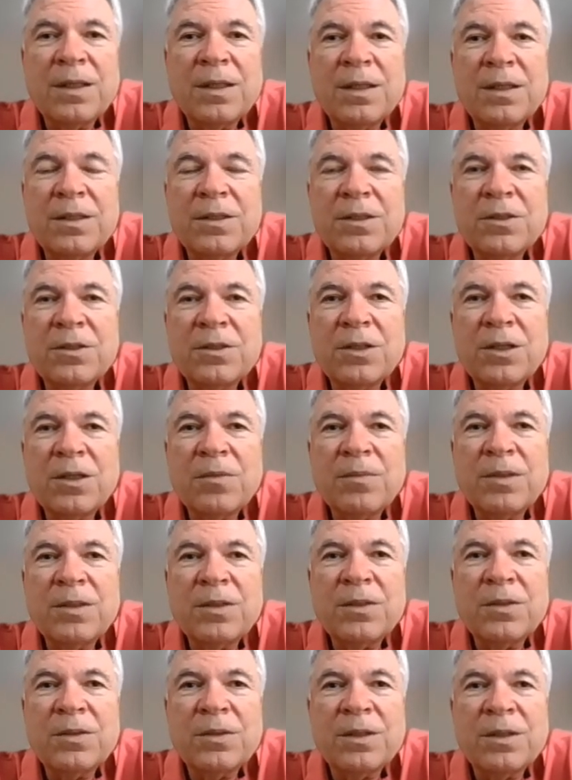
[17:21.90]

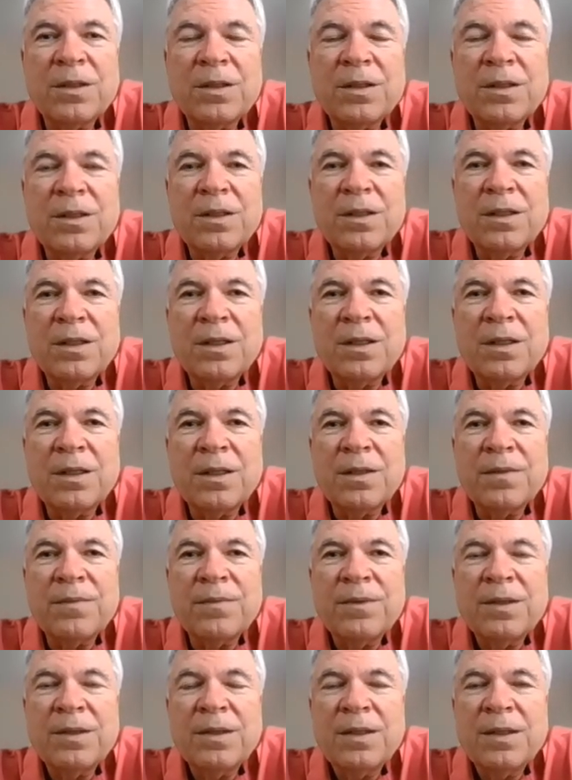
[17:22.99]
determined or a
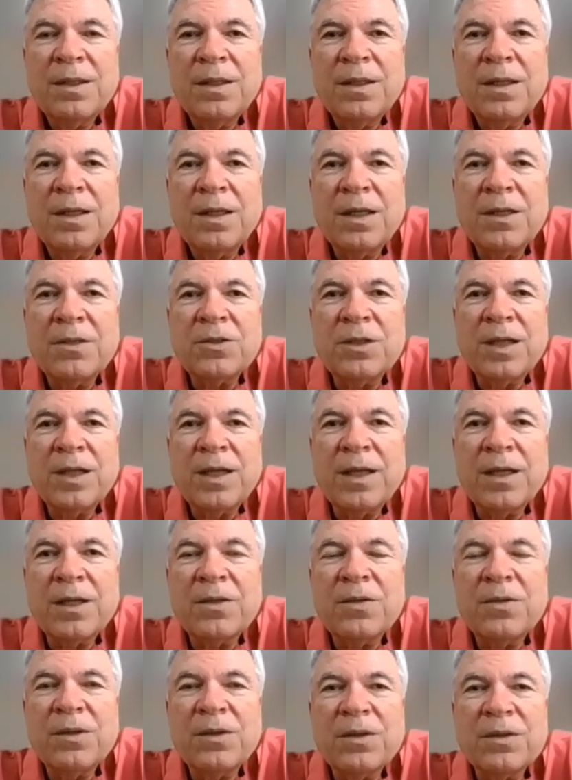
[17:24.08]
genetic
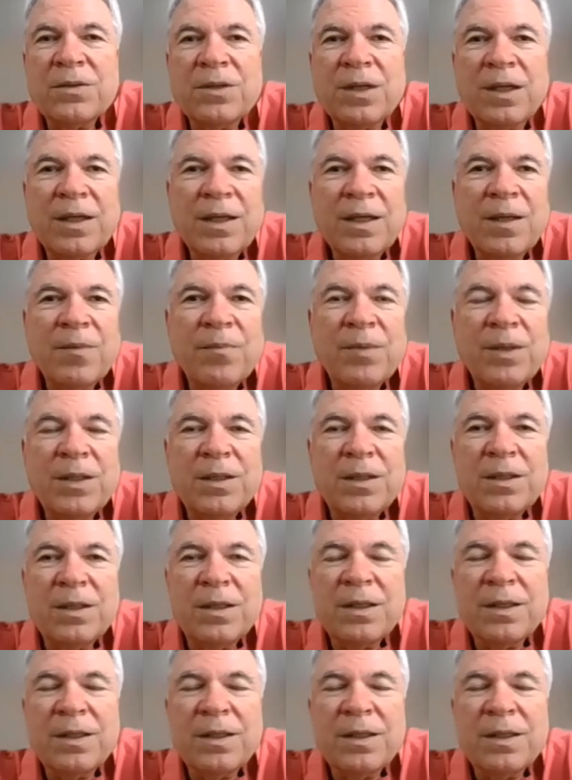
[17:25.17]
cause that can be